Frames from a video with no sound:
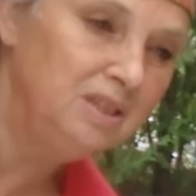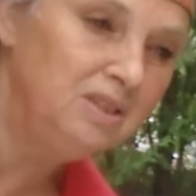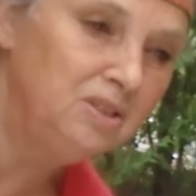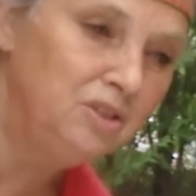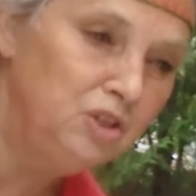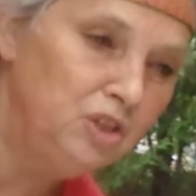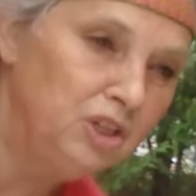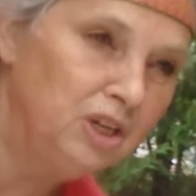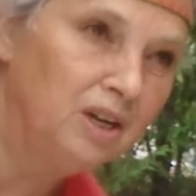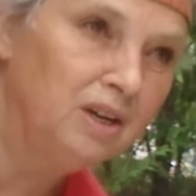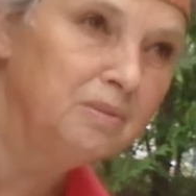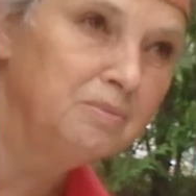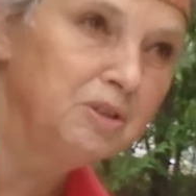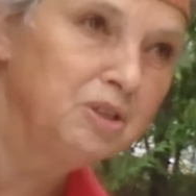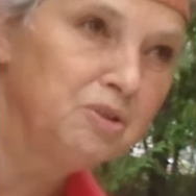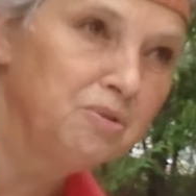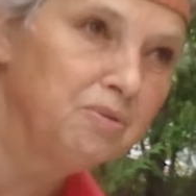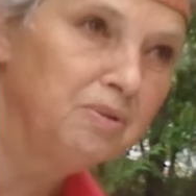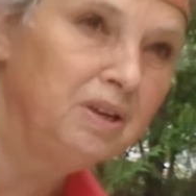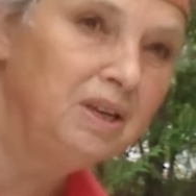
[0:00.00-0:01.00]
this
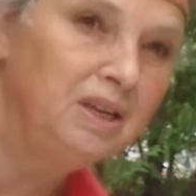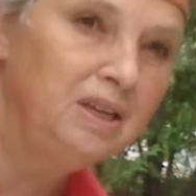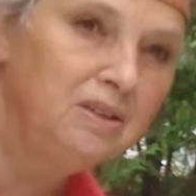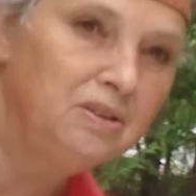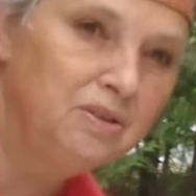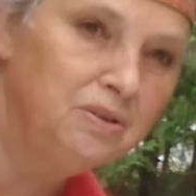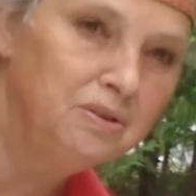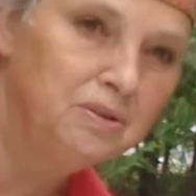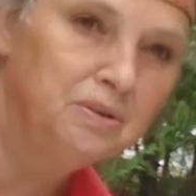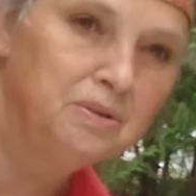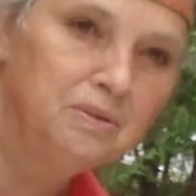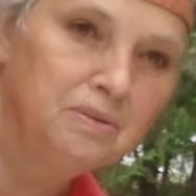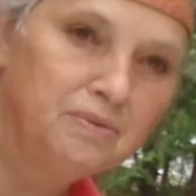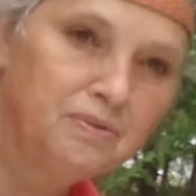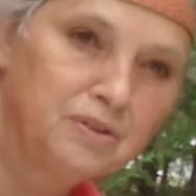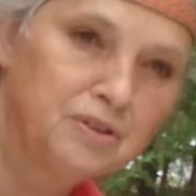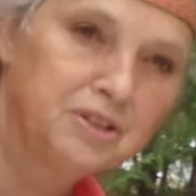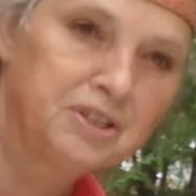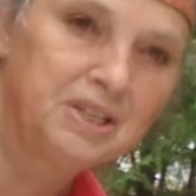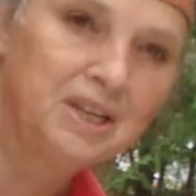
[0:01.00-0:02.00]
geometry to
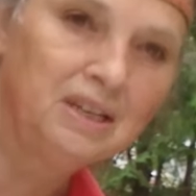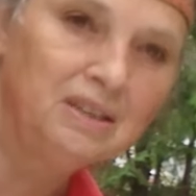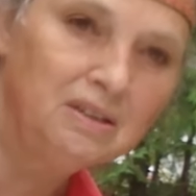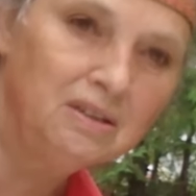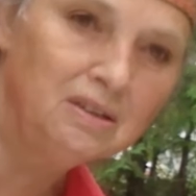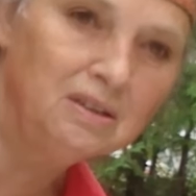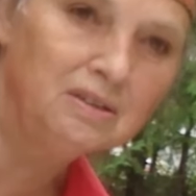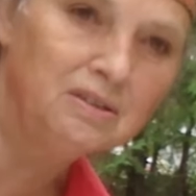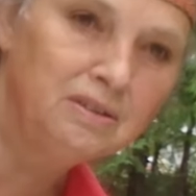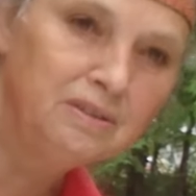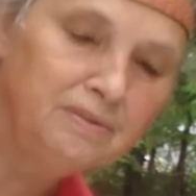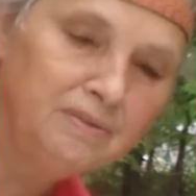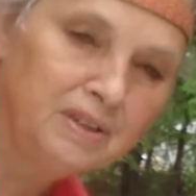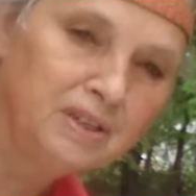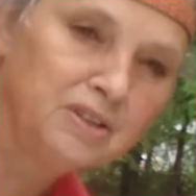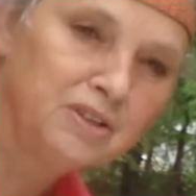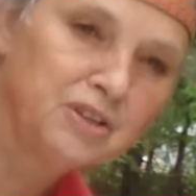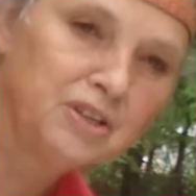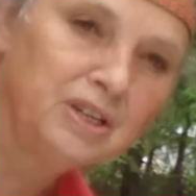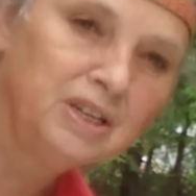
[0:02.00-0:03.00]
for cellular
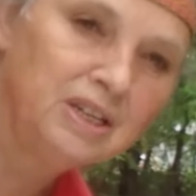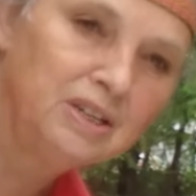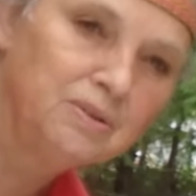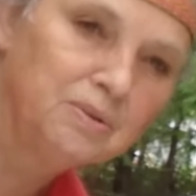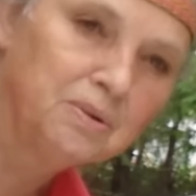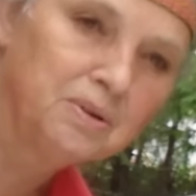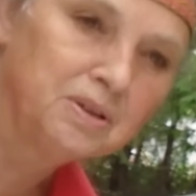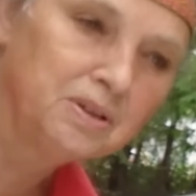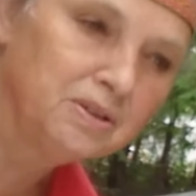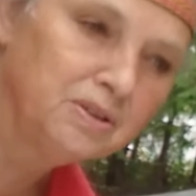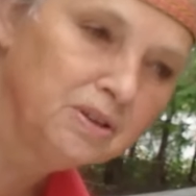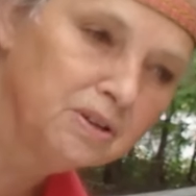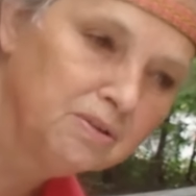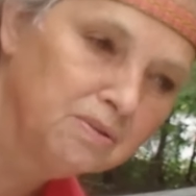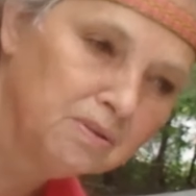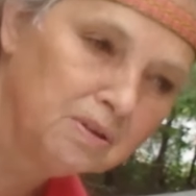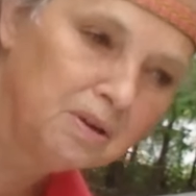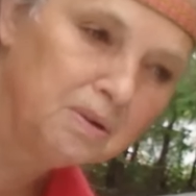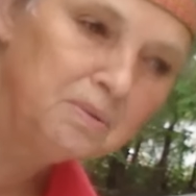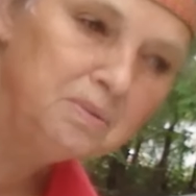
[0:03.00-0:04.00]
division in order mm -hmm. to
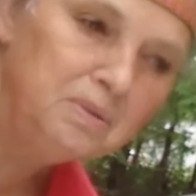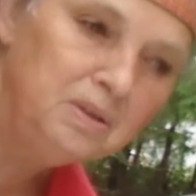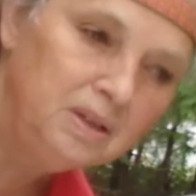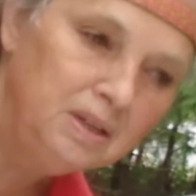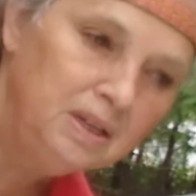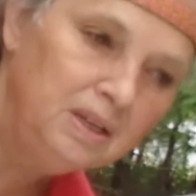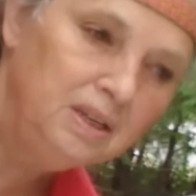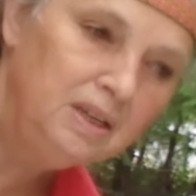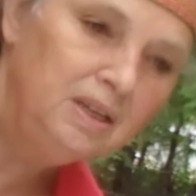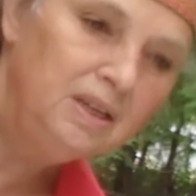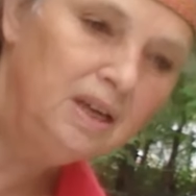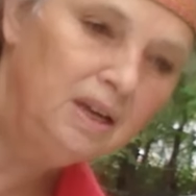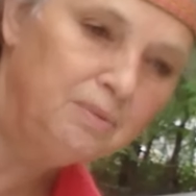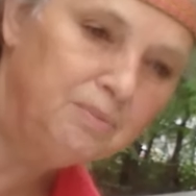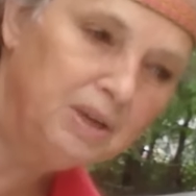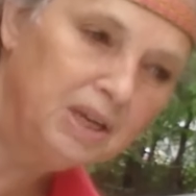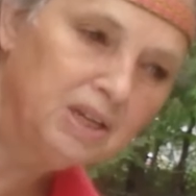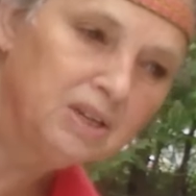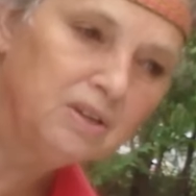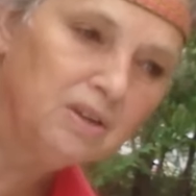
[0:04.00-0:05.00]
mm-hmm. grow. And
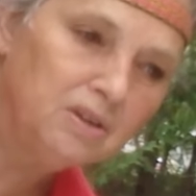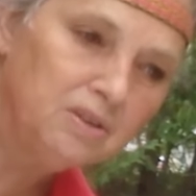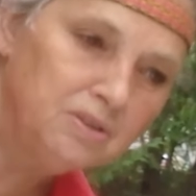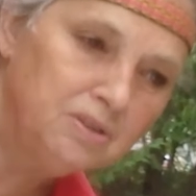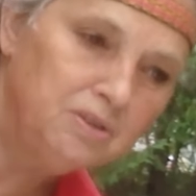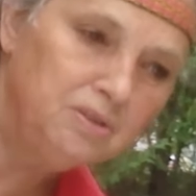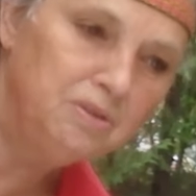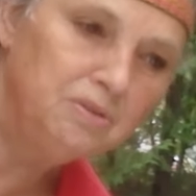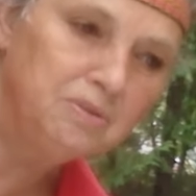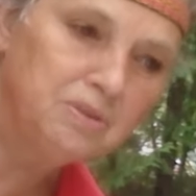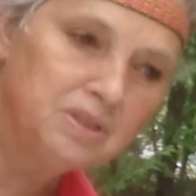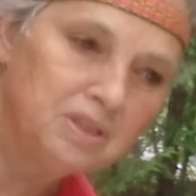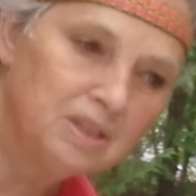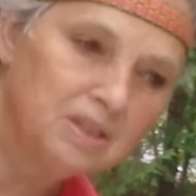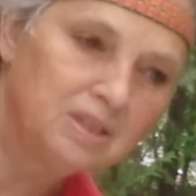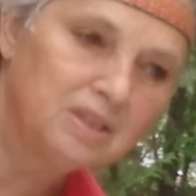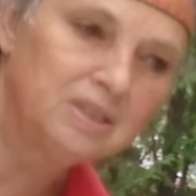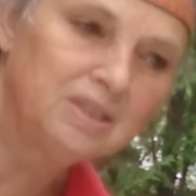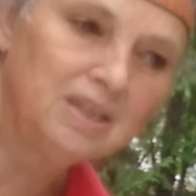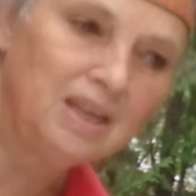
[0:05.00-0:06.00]
we could also use
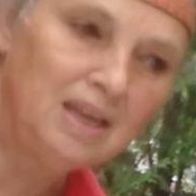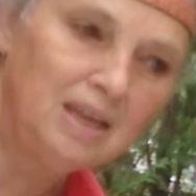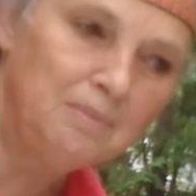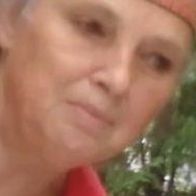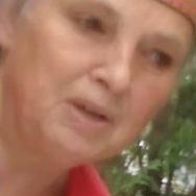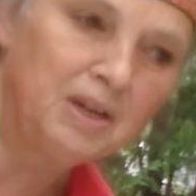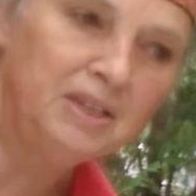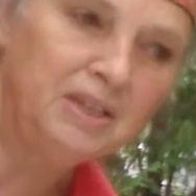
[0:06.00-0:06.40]
this same